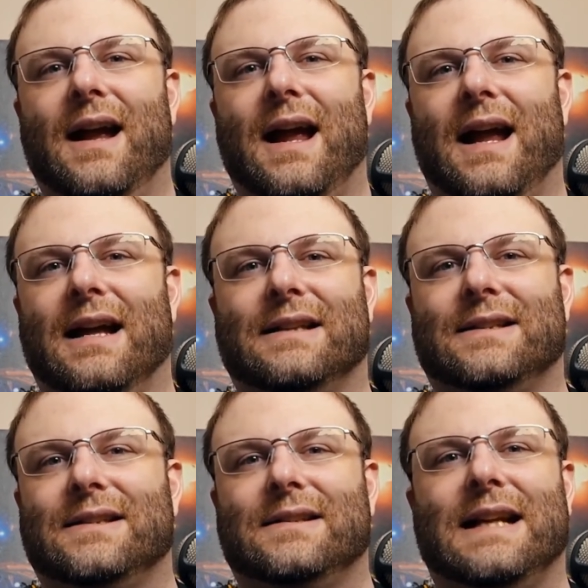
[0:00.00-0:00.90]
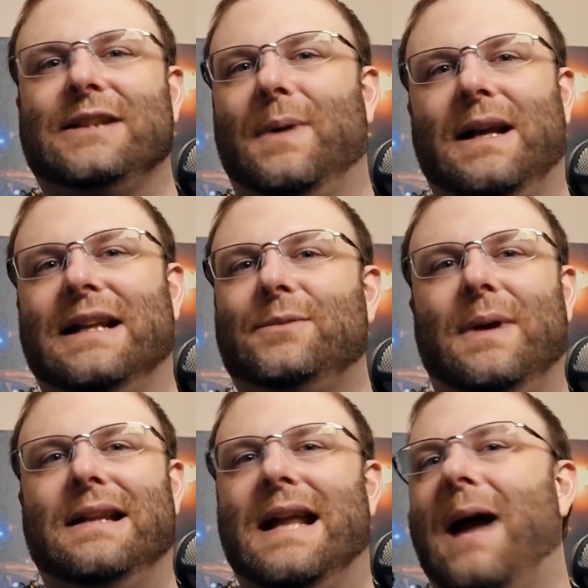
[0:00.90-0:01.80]
That's
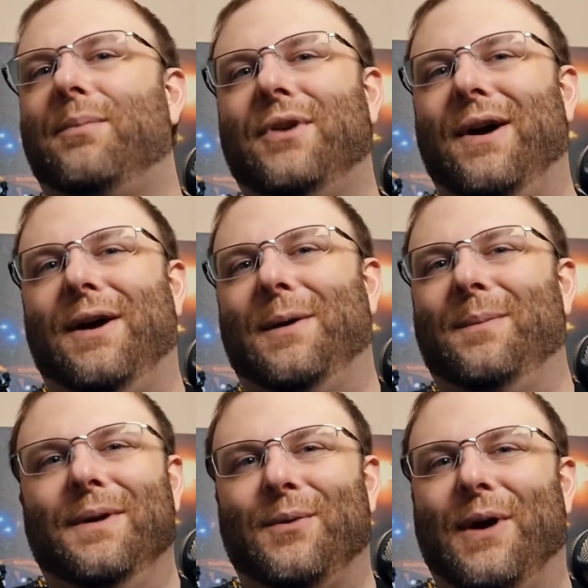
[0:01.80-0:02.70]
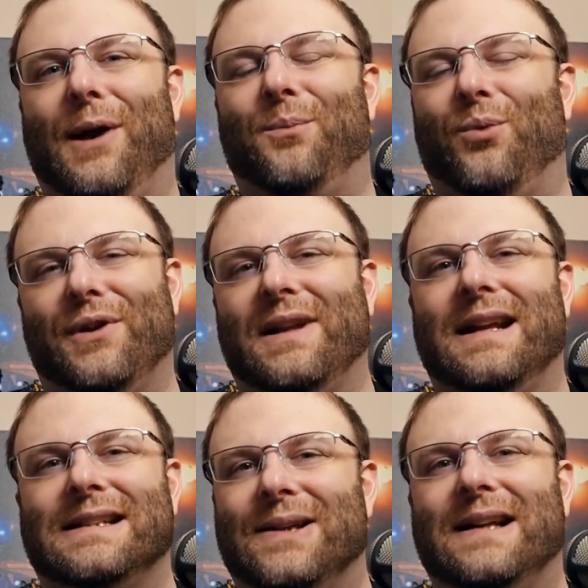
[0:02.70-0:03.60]
my nap time when I'm really
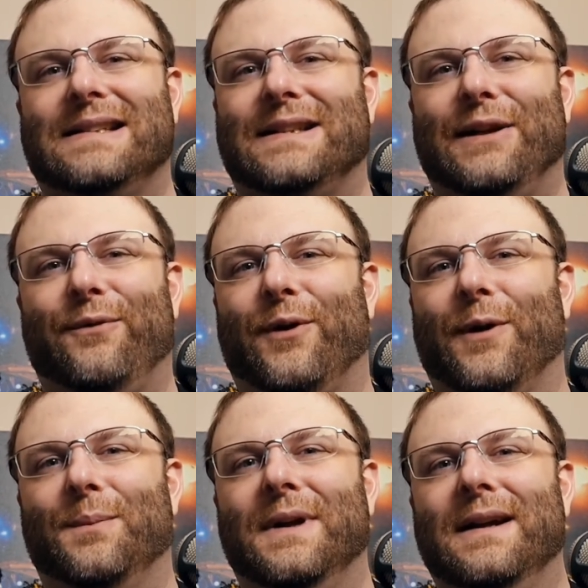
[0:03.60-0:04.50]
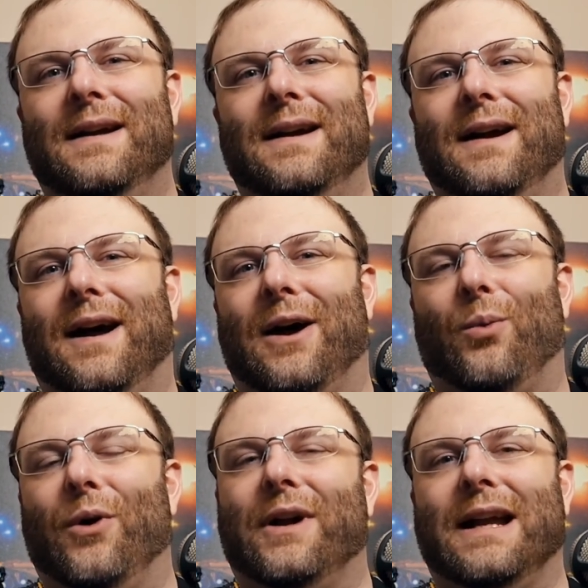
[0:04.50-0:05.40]
exhausted from
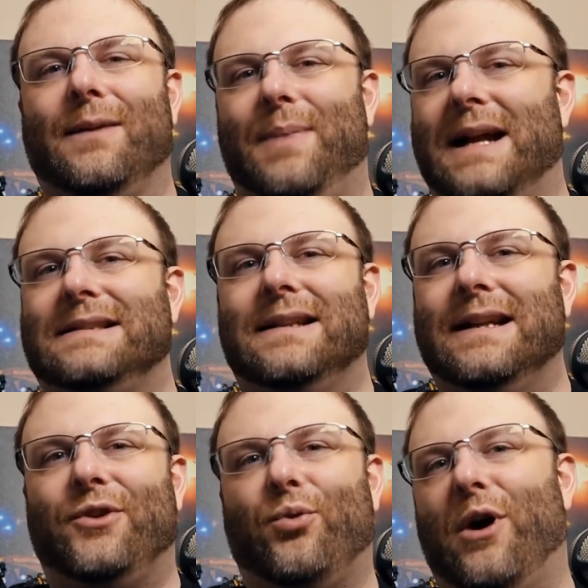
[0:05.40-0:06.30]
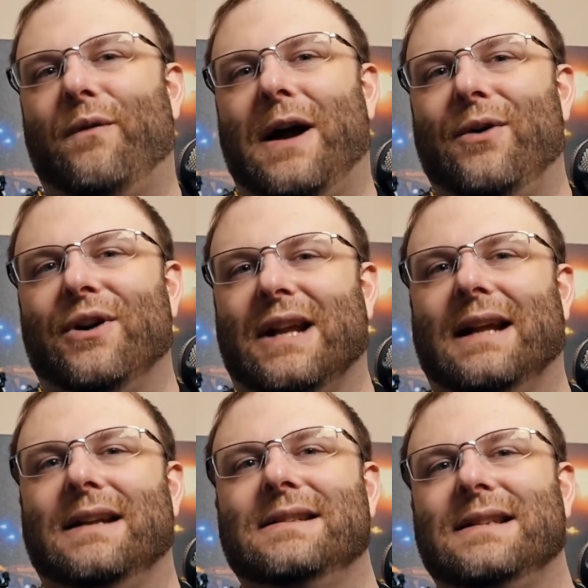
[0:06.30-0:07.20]
working basically 12-hour
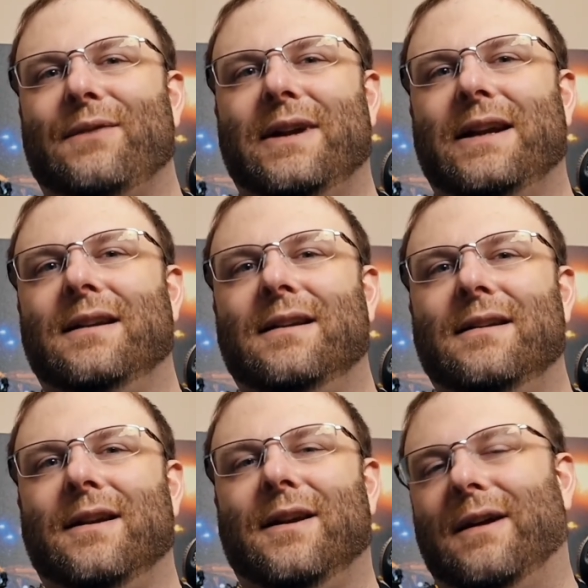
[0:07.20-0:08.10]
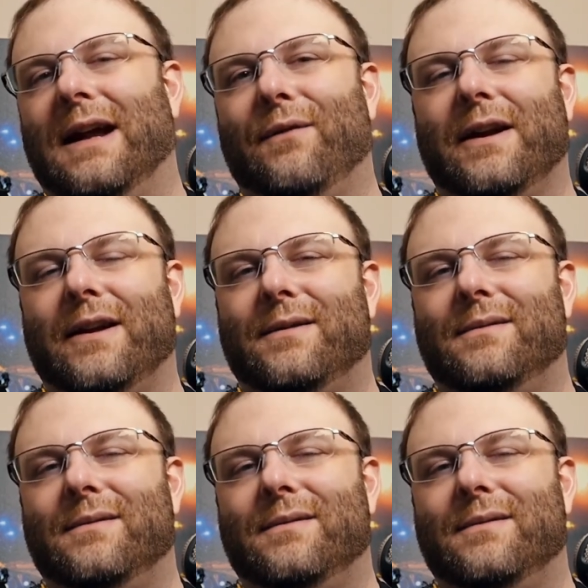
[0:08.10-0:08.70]
days not every